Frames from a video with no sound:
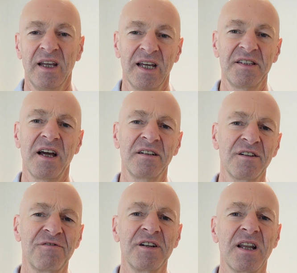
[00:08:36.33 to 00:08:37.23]
And there are
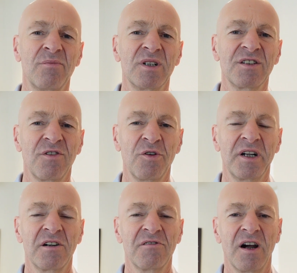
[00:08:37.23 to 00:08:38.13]
different numbers
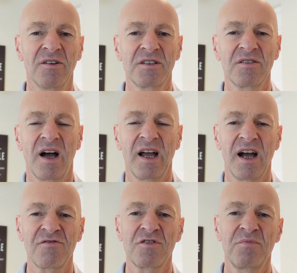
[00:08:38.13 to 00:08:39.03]
floating around, so I
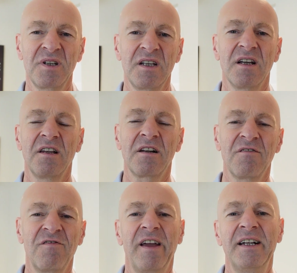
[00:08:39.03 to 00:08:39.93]
have to be a little
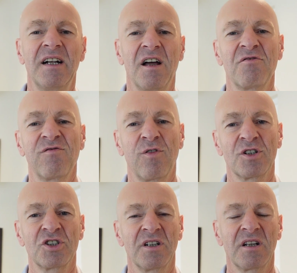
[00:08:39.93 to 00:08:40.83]
vague,
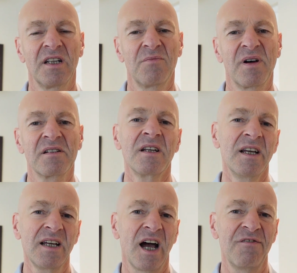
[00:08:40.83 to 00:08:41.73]
unfortunately, but
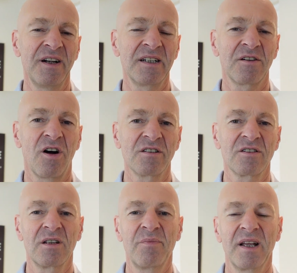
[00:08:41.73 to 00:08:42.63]
I think it
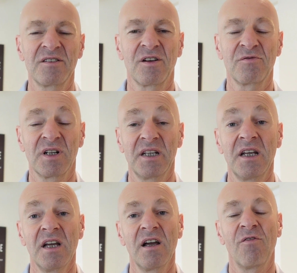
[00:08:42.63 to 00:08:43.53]
also depends on
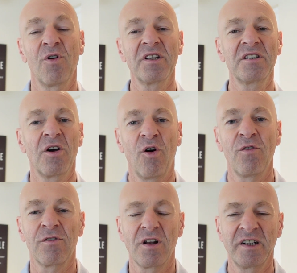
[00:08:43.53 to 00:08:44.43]
really what is your
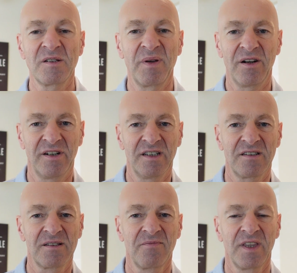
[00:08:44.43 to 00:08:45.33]
overall
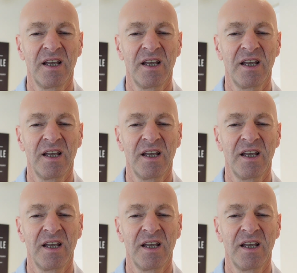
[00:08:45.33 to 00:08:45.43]
experience.